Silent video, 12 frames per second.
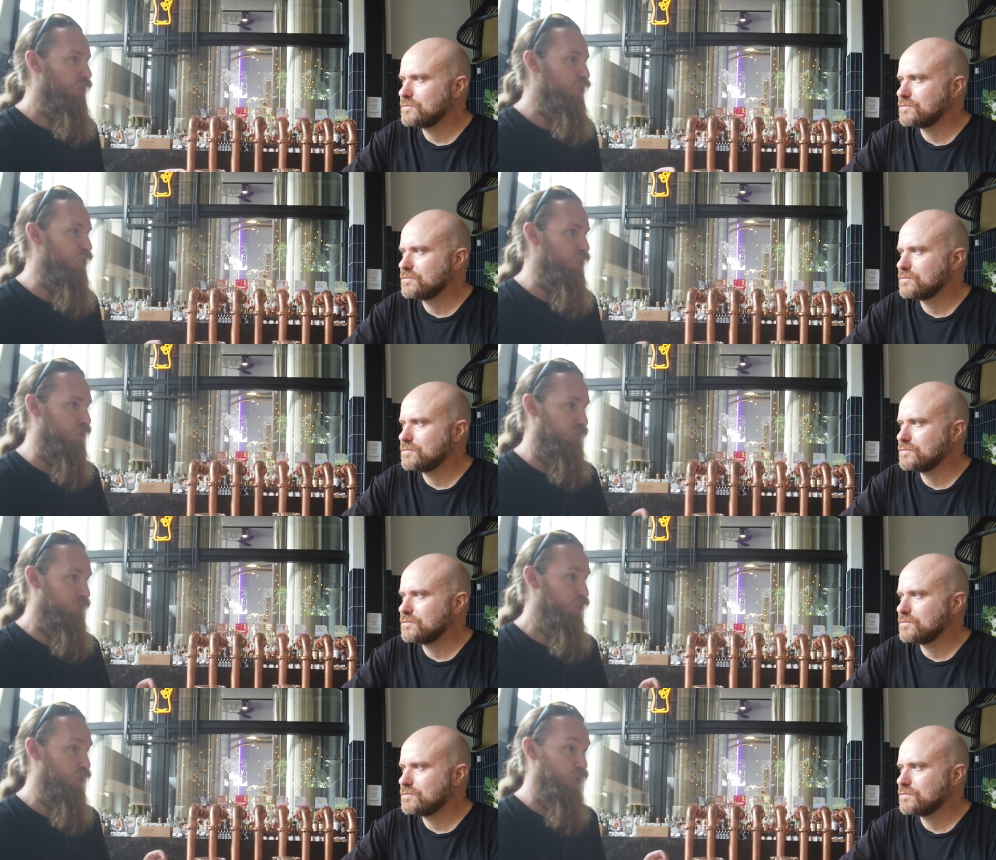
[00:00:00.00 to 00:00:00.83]
Speaker 1: use
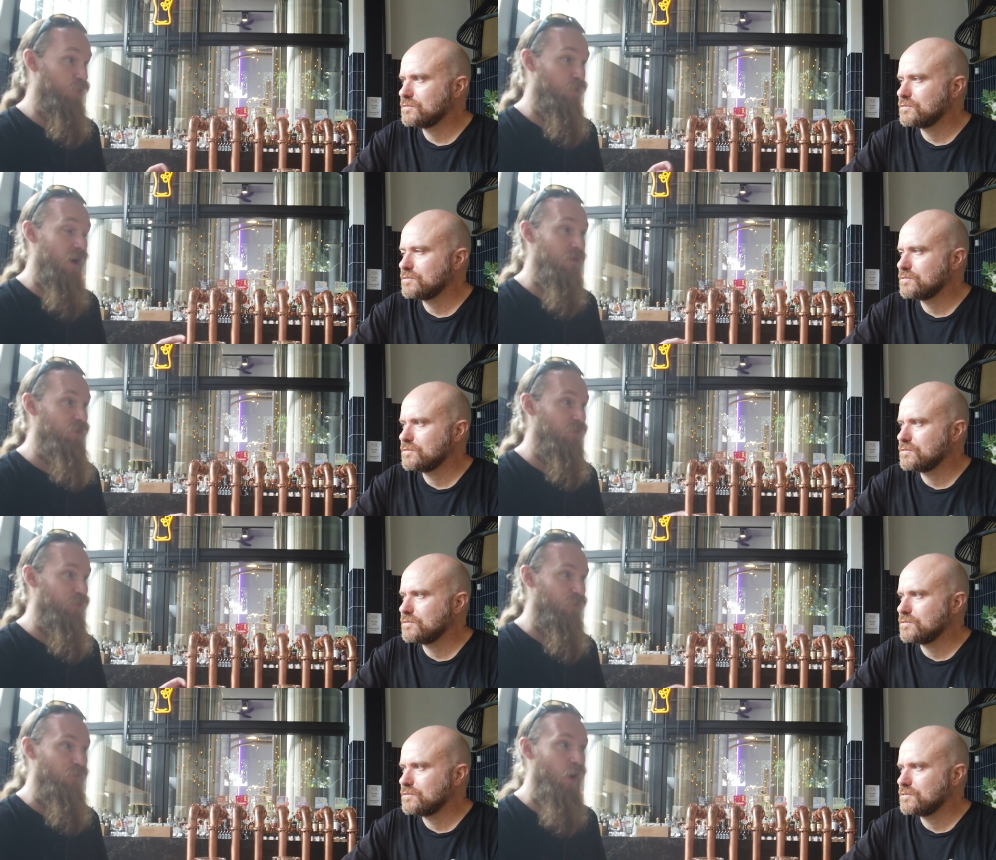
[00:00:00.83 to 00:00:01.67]
two grams
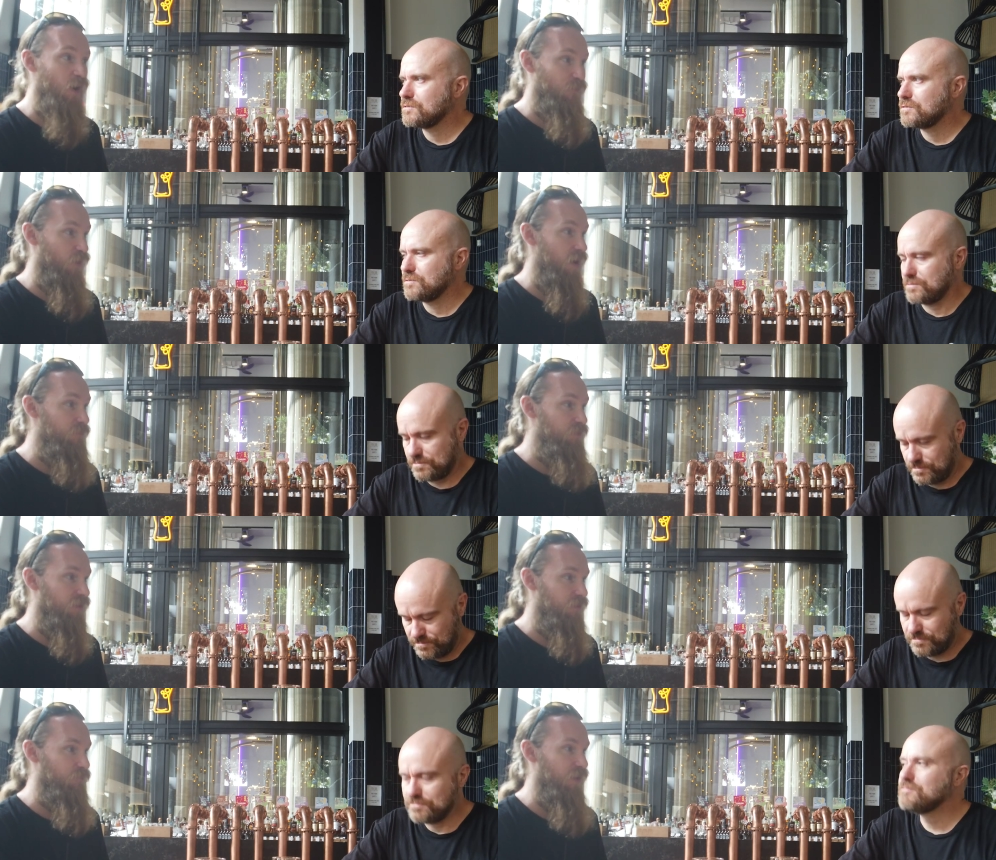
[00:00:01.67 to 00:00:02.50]
of it or five
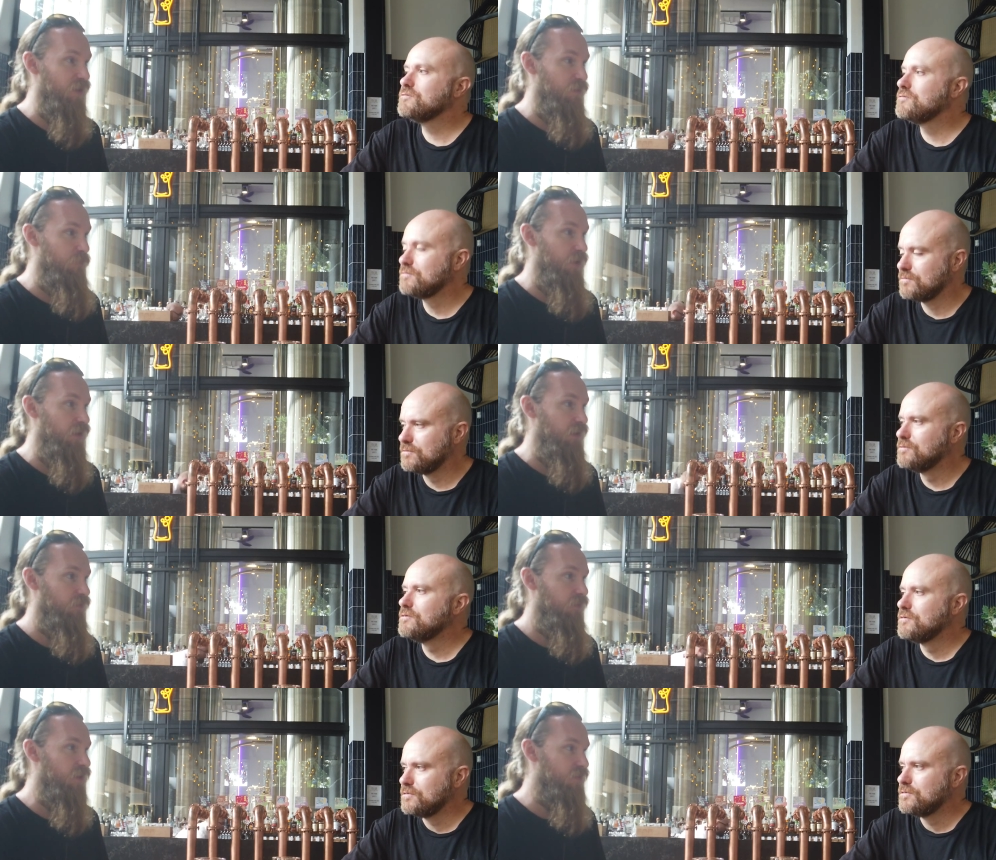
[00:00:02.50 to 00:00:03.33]
grams in the in the beer,
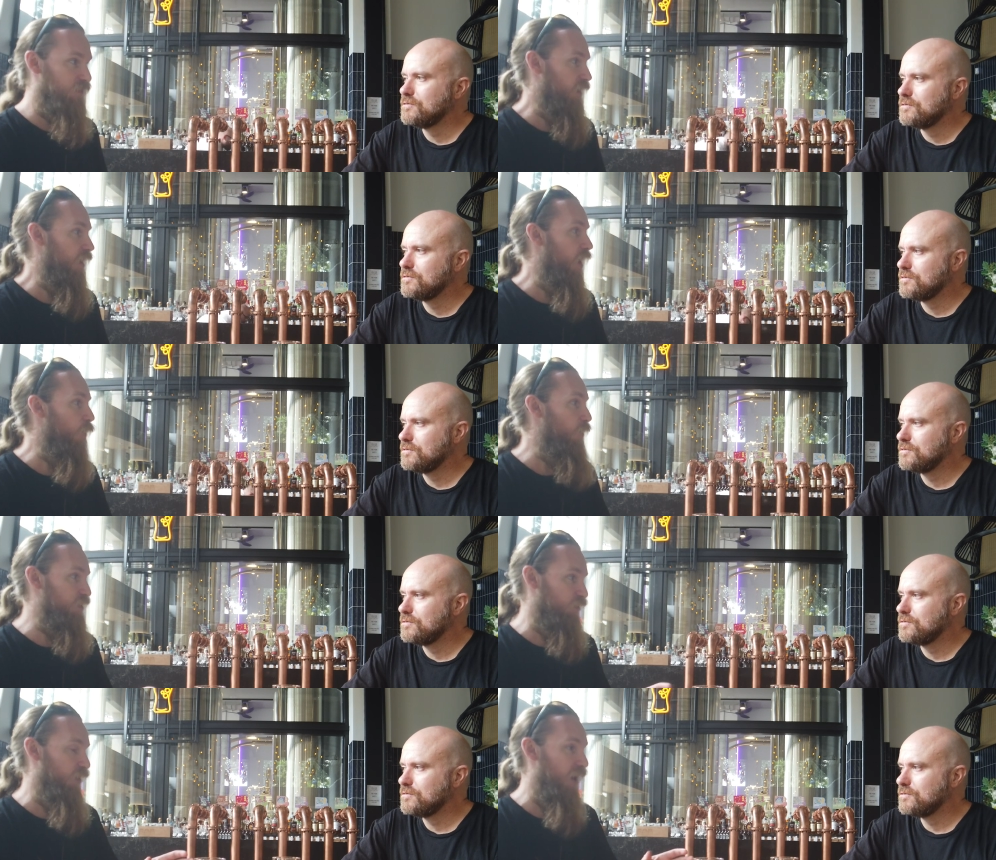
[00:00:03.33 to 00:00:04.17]
is are
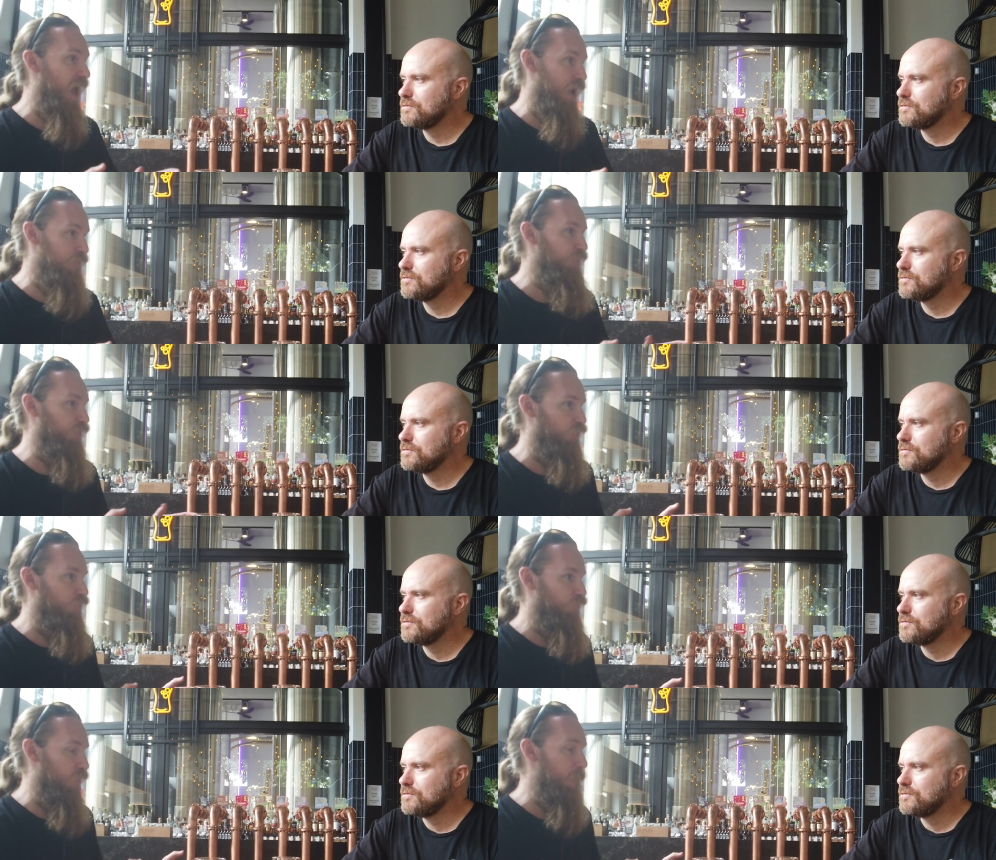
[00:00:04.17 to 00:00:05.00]
we still going to have the
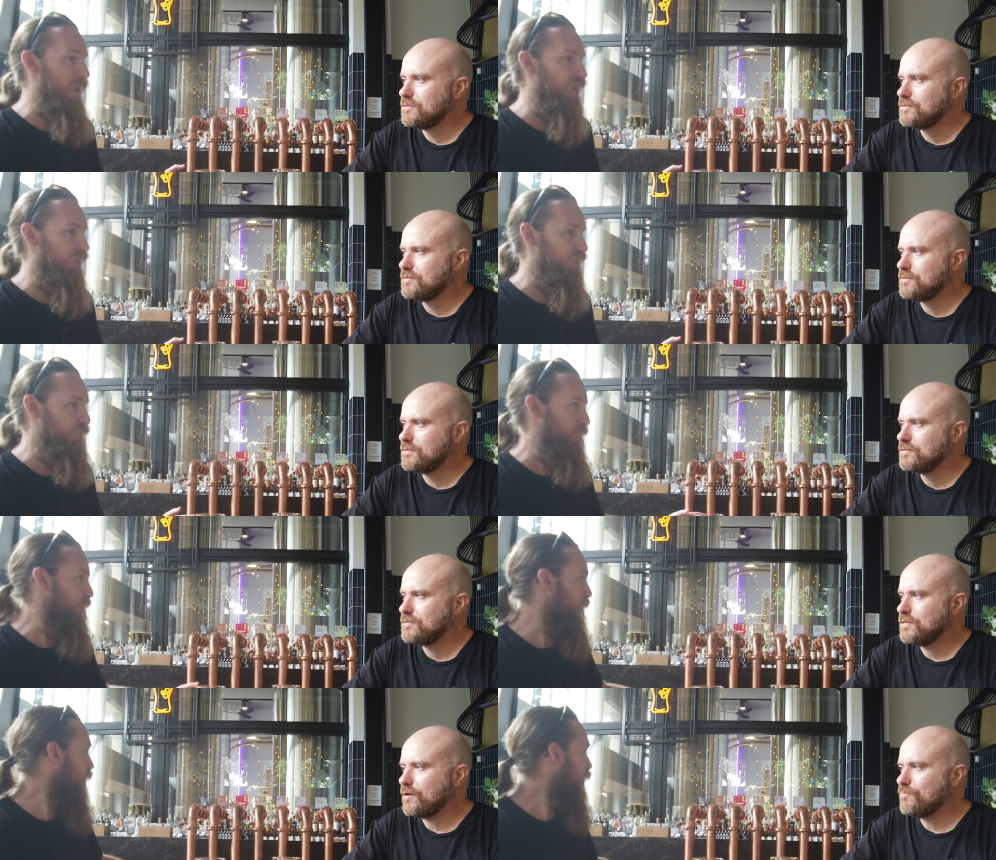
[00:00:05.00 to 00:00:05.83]
remainder?
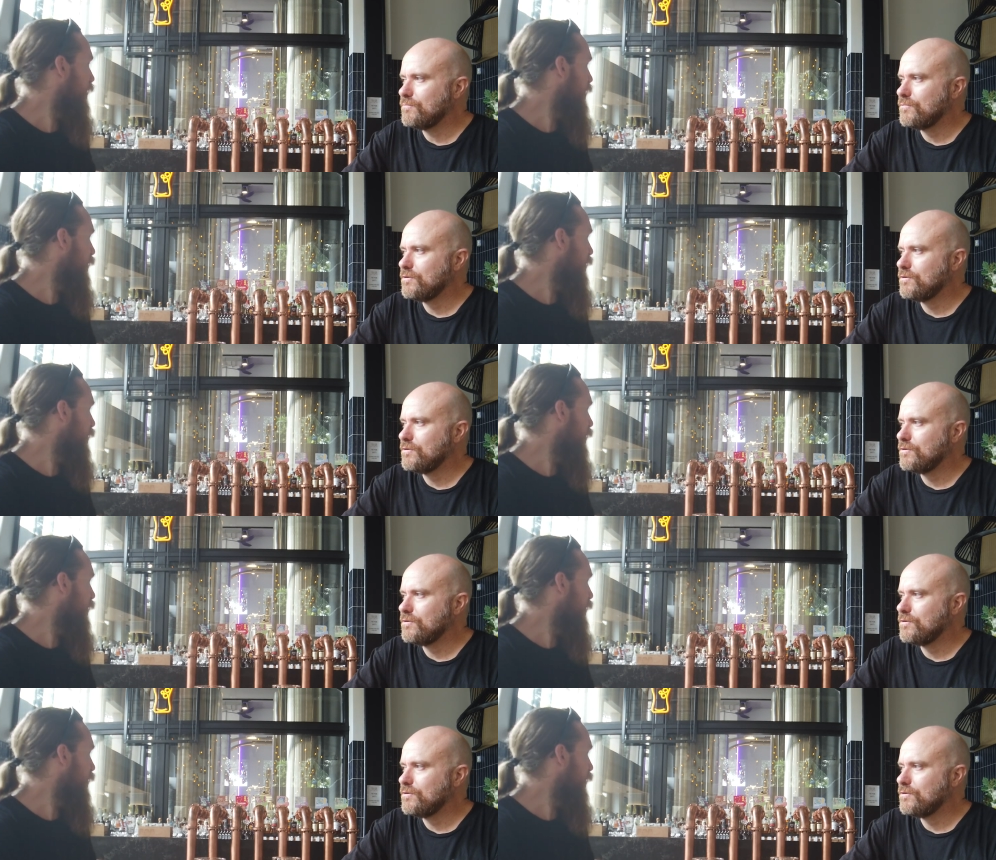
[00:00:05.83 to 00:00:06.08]
Yep.